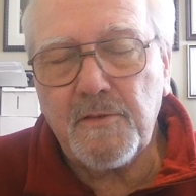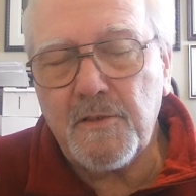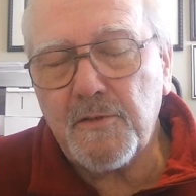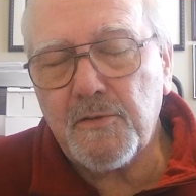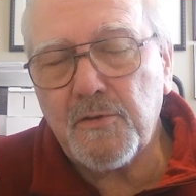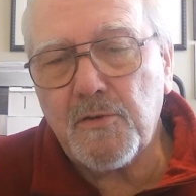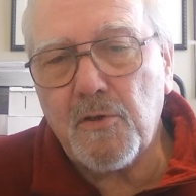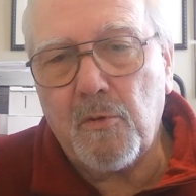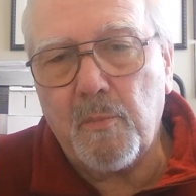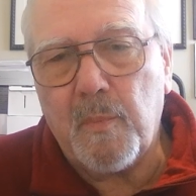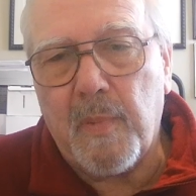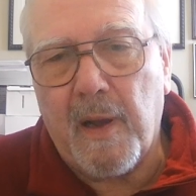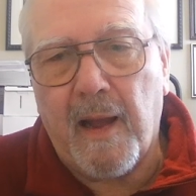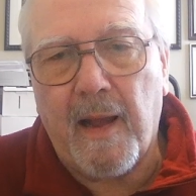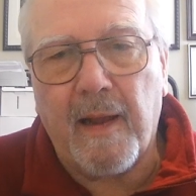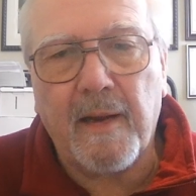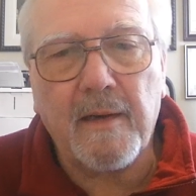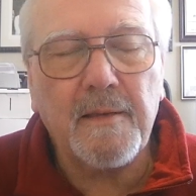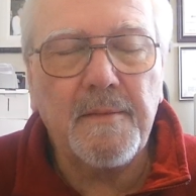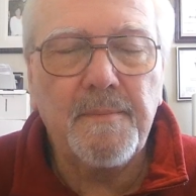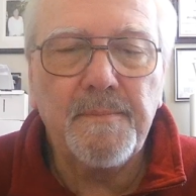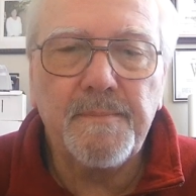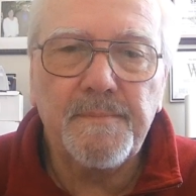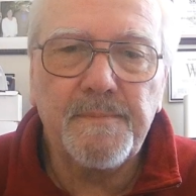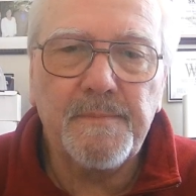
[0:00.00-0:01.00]
just go
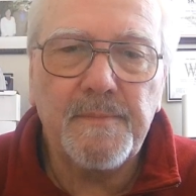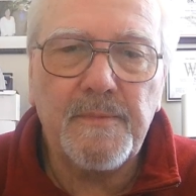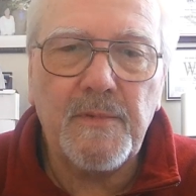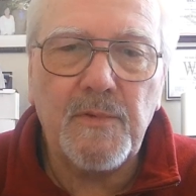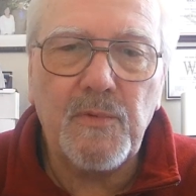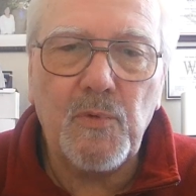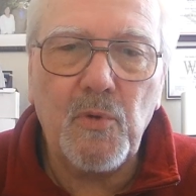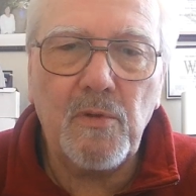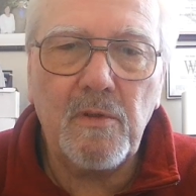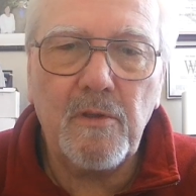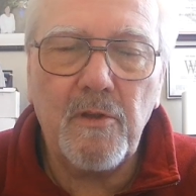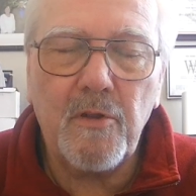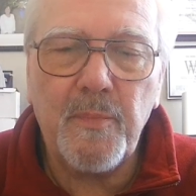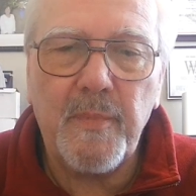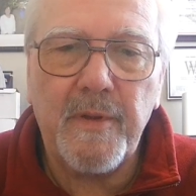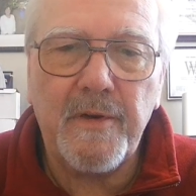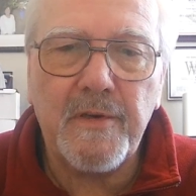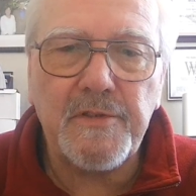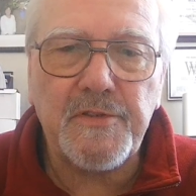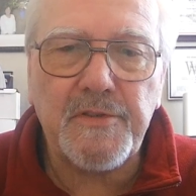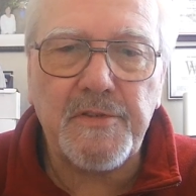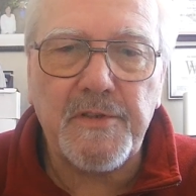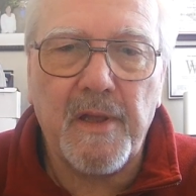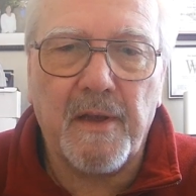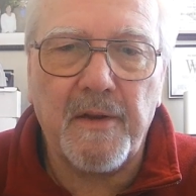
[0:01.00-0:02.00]
back, do a little
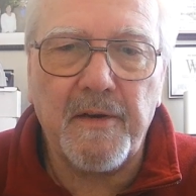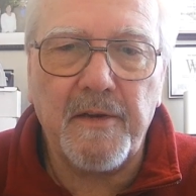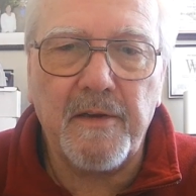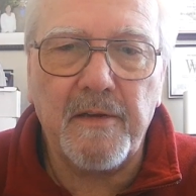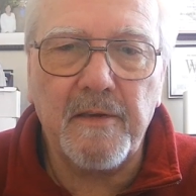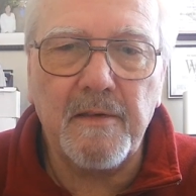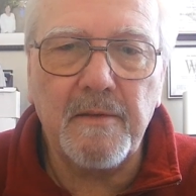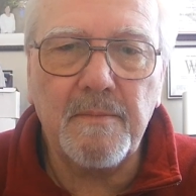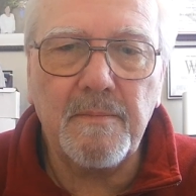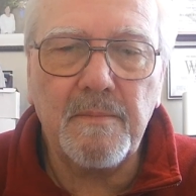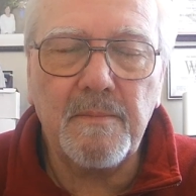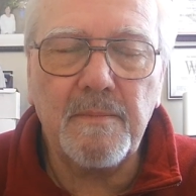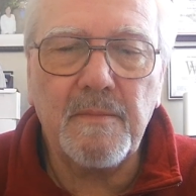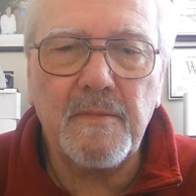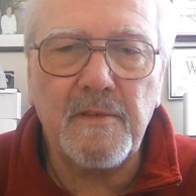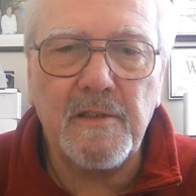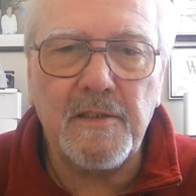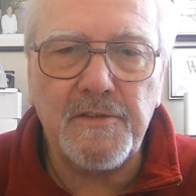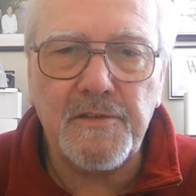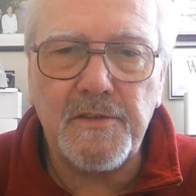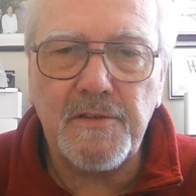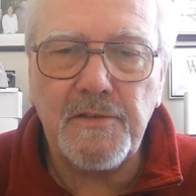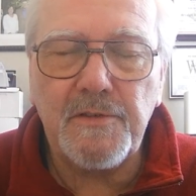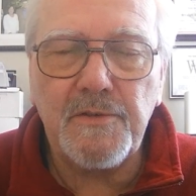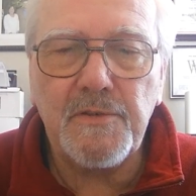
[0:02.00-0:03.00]
bit of studying,
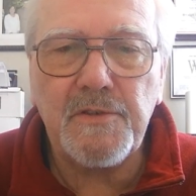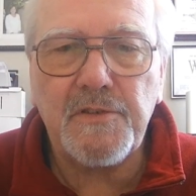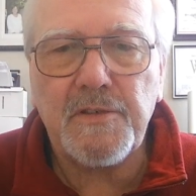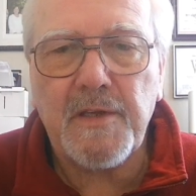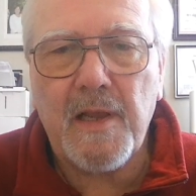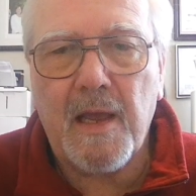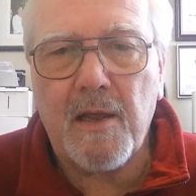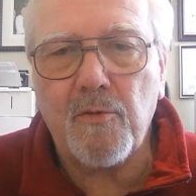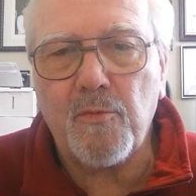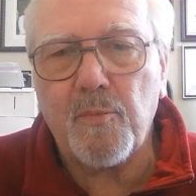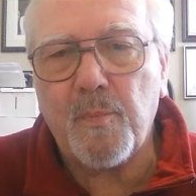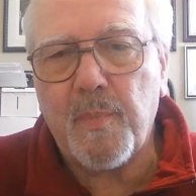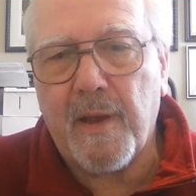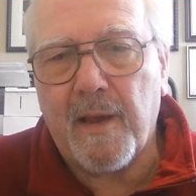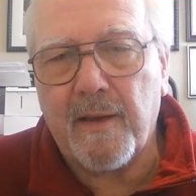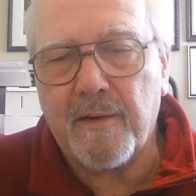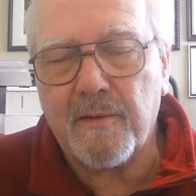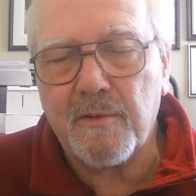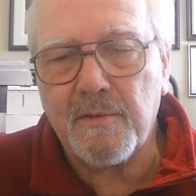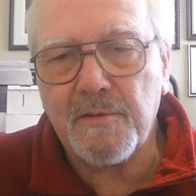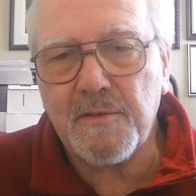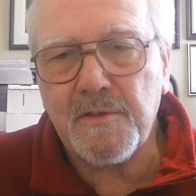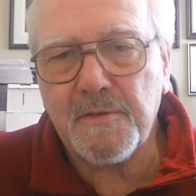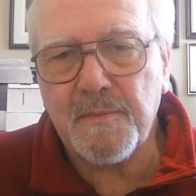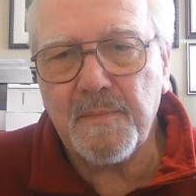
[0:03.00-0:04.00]
listen to sound
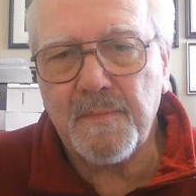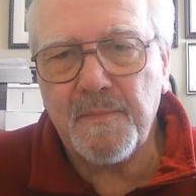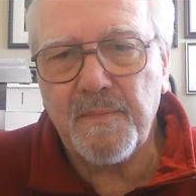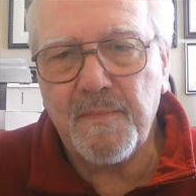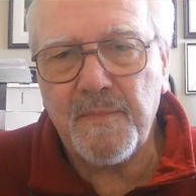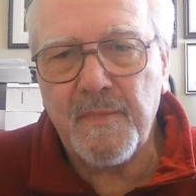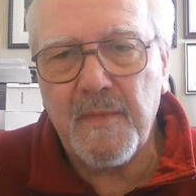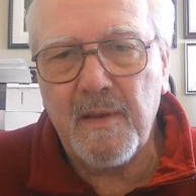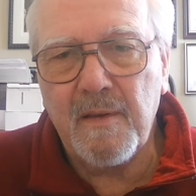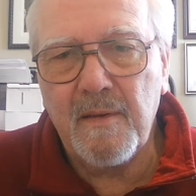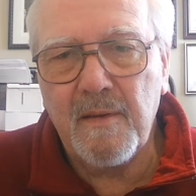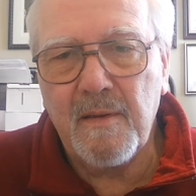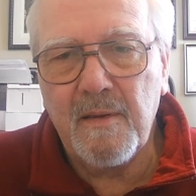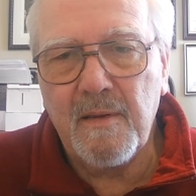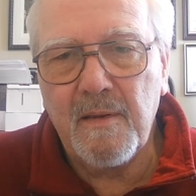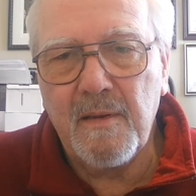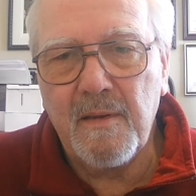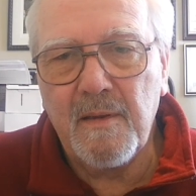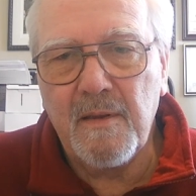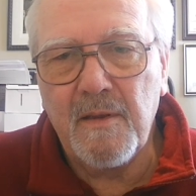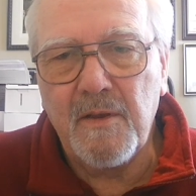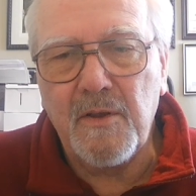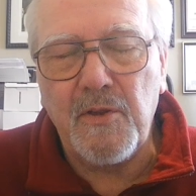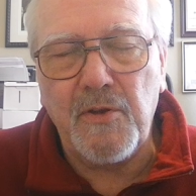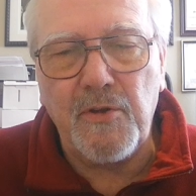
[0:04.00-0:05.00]
patterns.
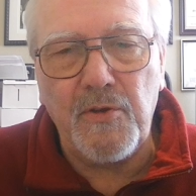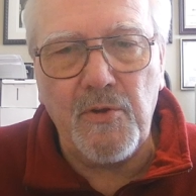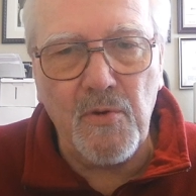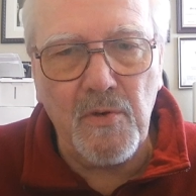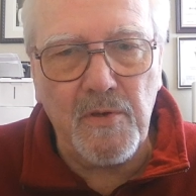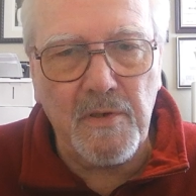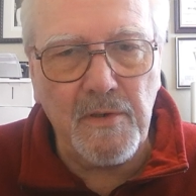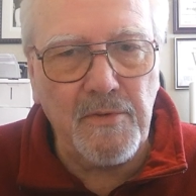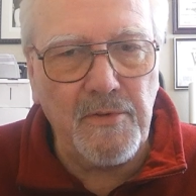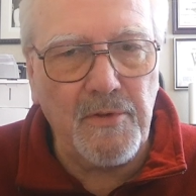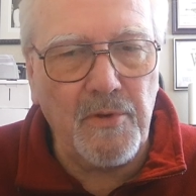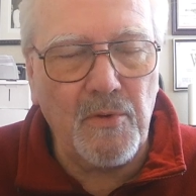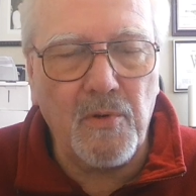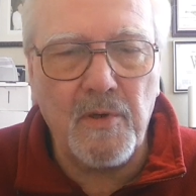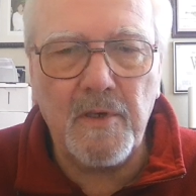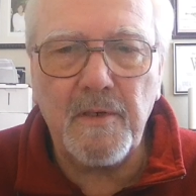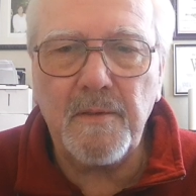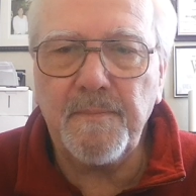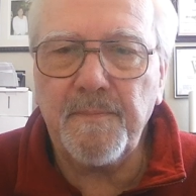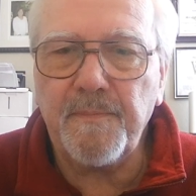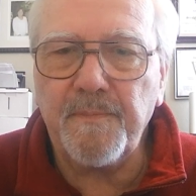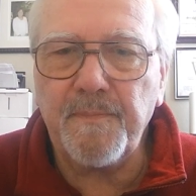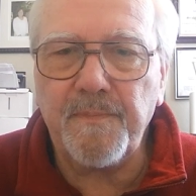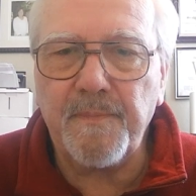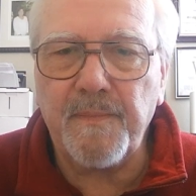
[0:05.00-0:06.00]
You can do
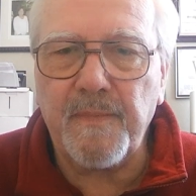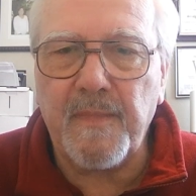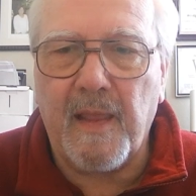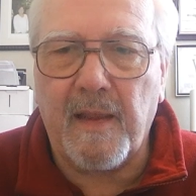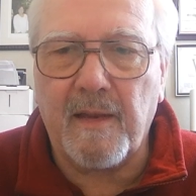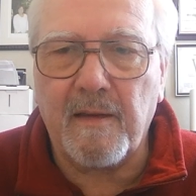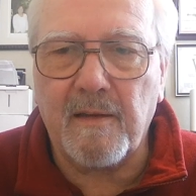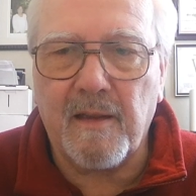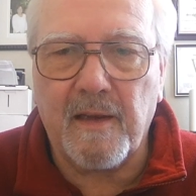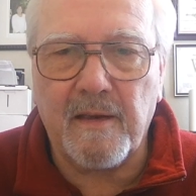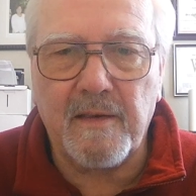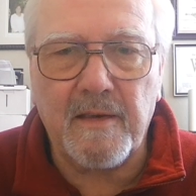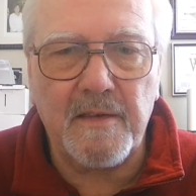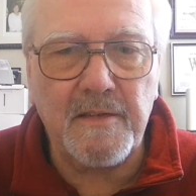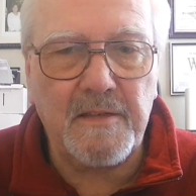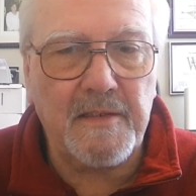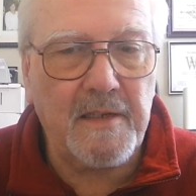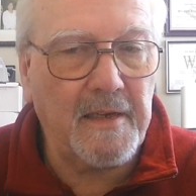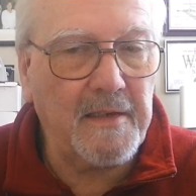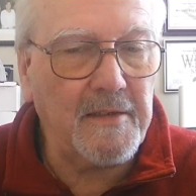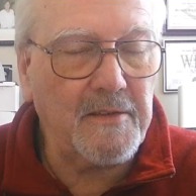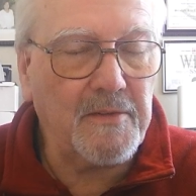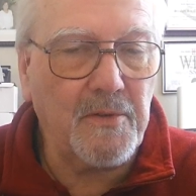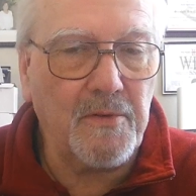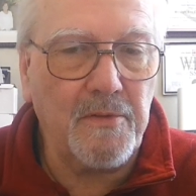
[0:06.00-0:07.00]
it. And like I
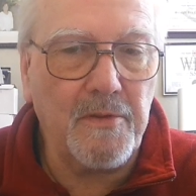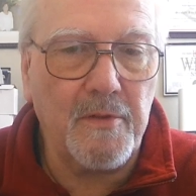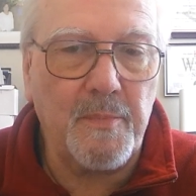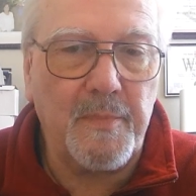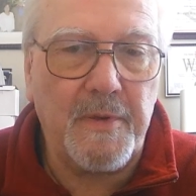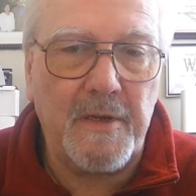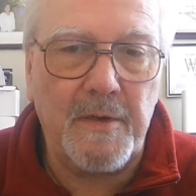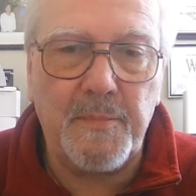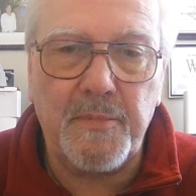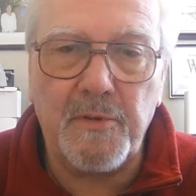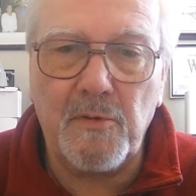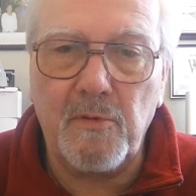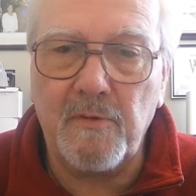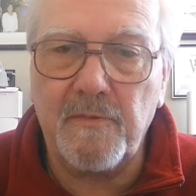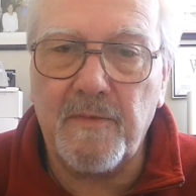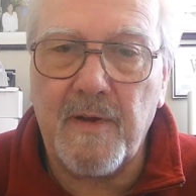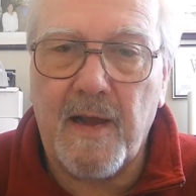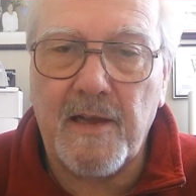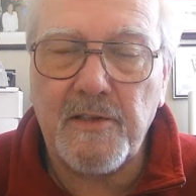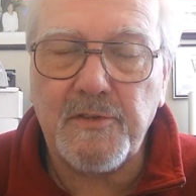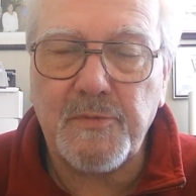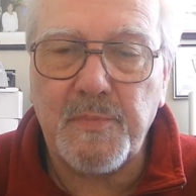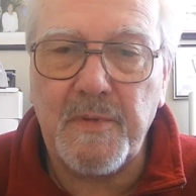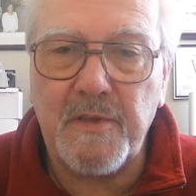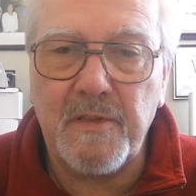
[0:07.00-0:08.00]
say to the people
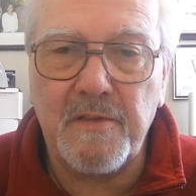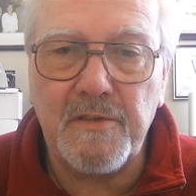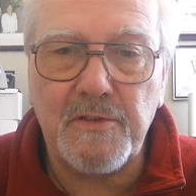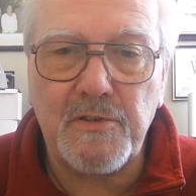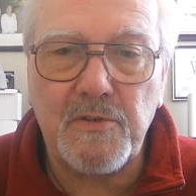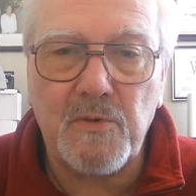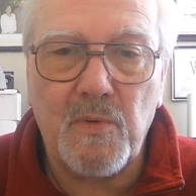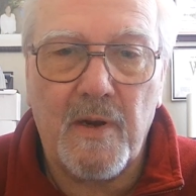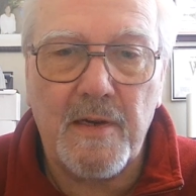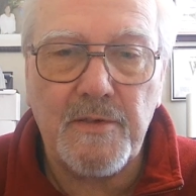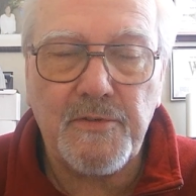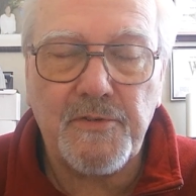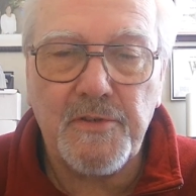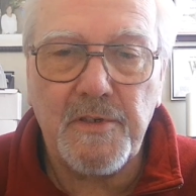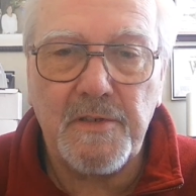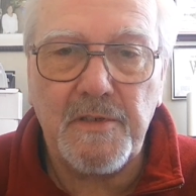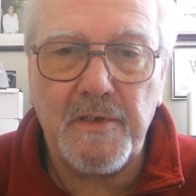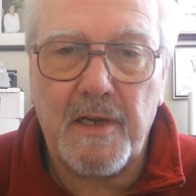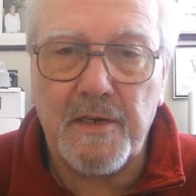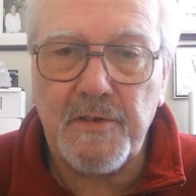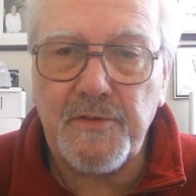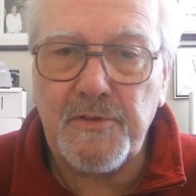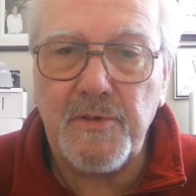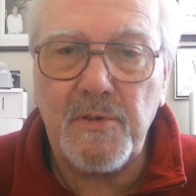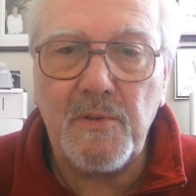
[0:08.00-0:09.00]
who've asked me this
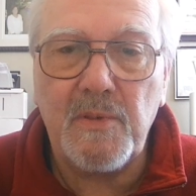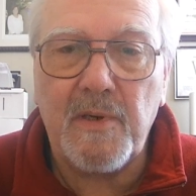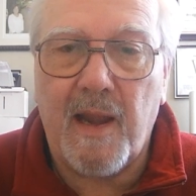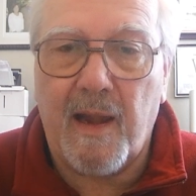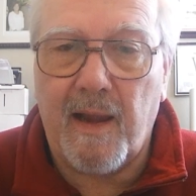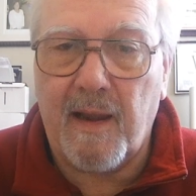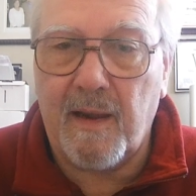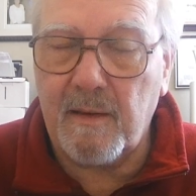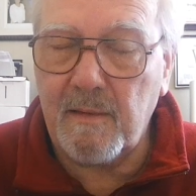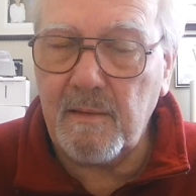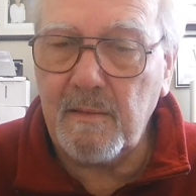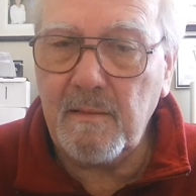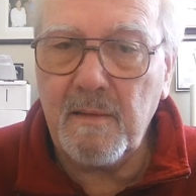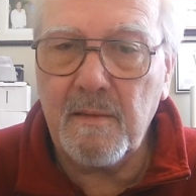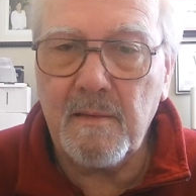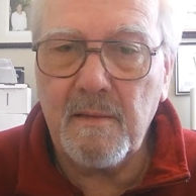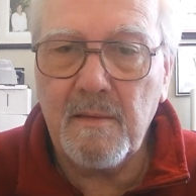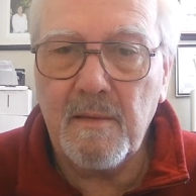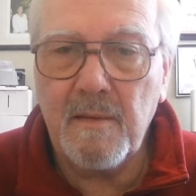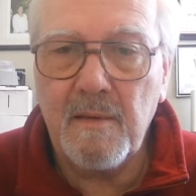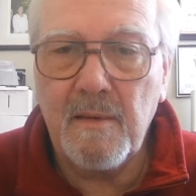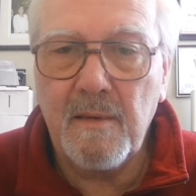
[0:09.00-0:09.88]
question, yes, you can.